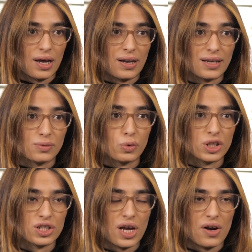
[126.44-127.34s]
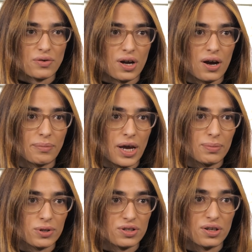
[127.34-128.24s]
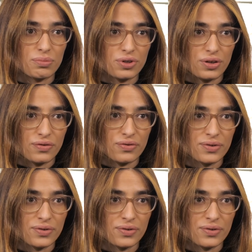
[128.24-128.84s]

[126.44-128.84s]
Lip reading: and which area I'm able to improve.